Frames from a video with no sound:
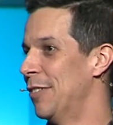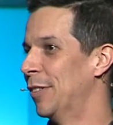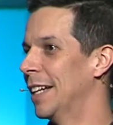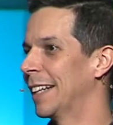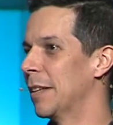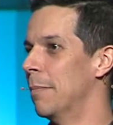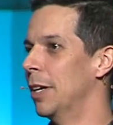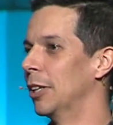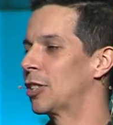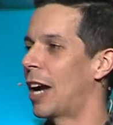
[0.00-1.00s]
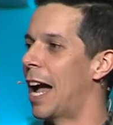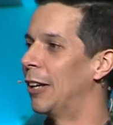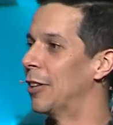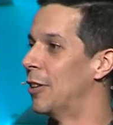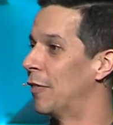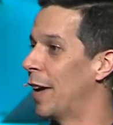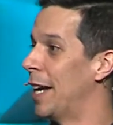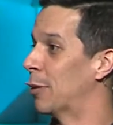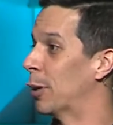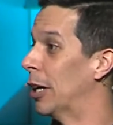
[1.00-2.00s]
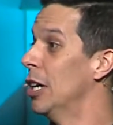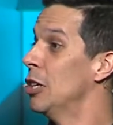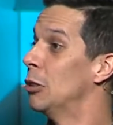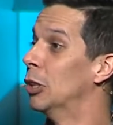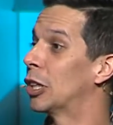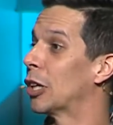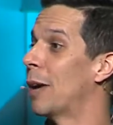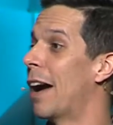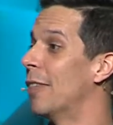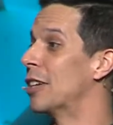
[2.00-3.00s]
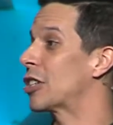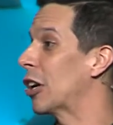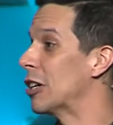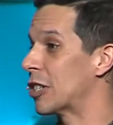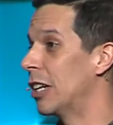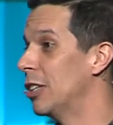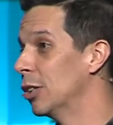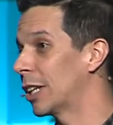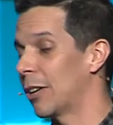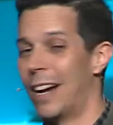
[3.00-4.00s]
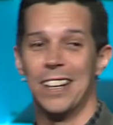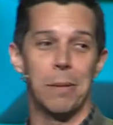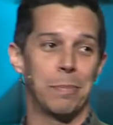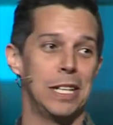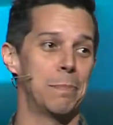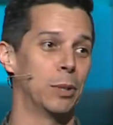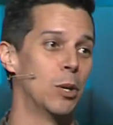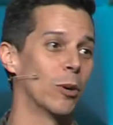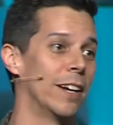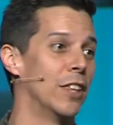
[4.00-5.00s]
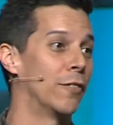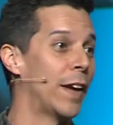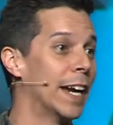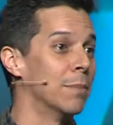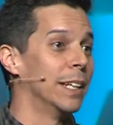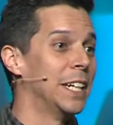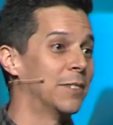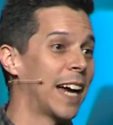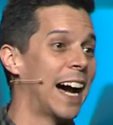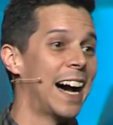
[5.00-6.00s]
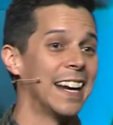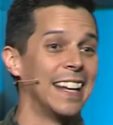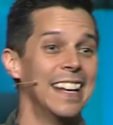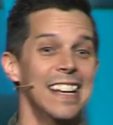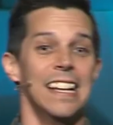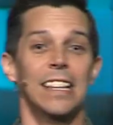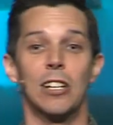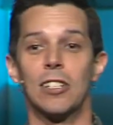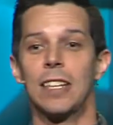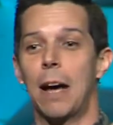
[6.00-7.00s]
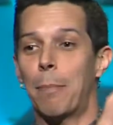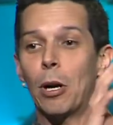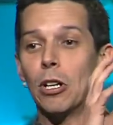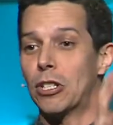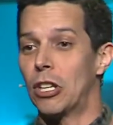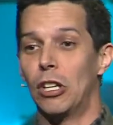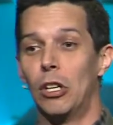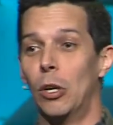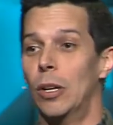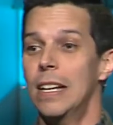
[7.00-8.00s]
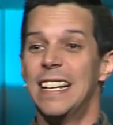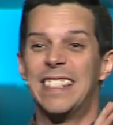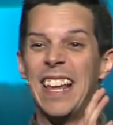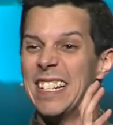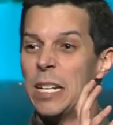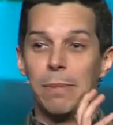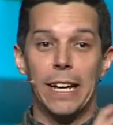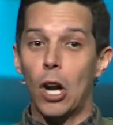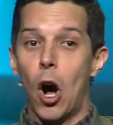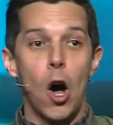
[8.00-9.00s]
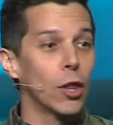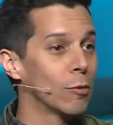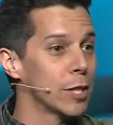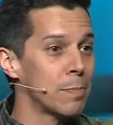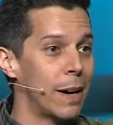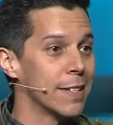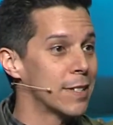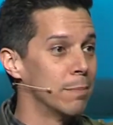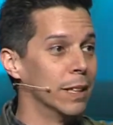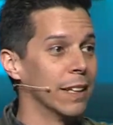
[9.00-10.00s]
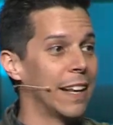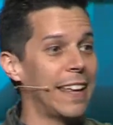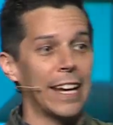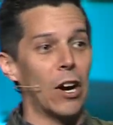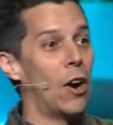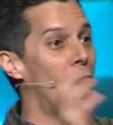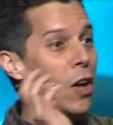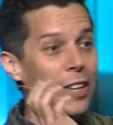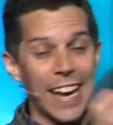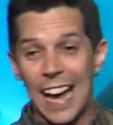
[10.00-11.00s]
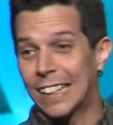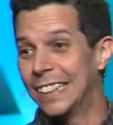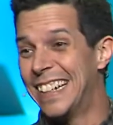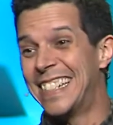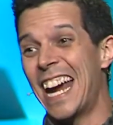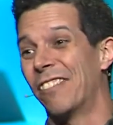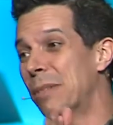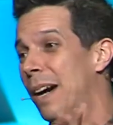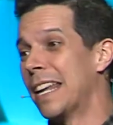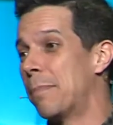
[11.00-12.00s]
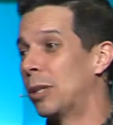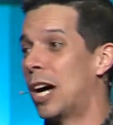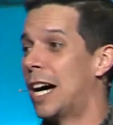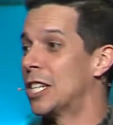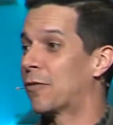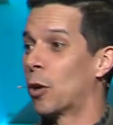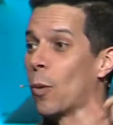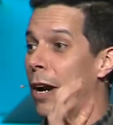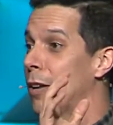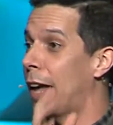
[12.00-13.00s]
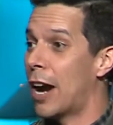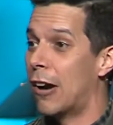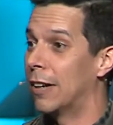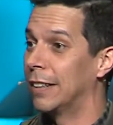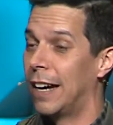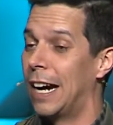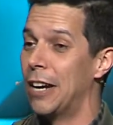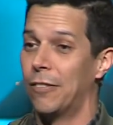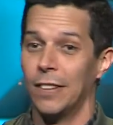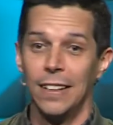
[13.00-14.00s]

feel like the middle child in the faith, where you look around the church and you look around at people who are in the family of God, and there's that person who, they seem to get all the responsibility, they get all the accolades, everybody applauds for where they are in life.